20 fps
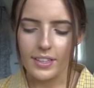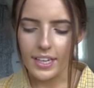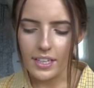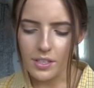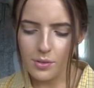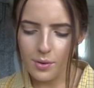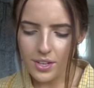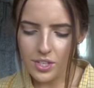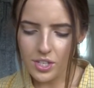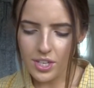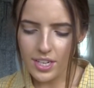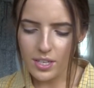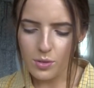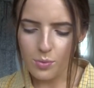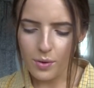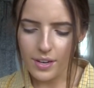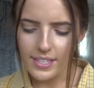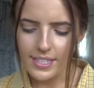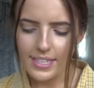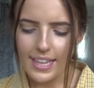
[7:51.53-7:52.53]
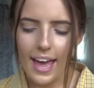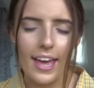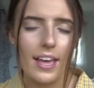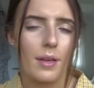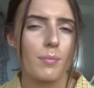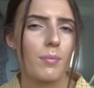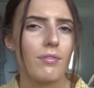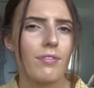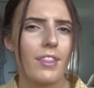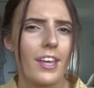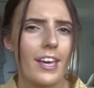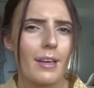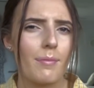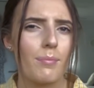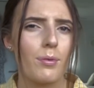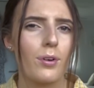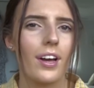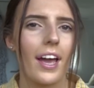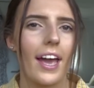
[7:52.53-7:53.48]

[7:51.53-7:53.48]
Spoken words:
Next question is, what is the aim of the ebook?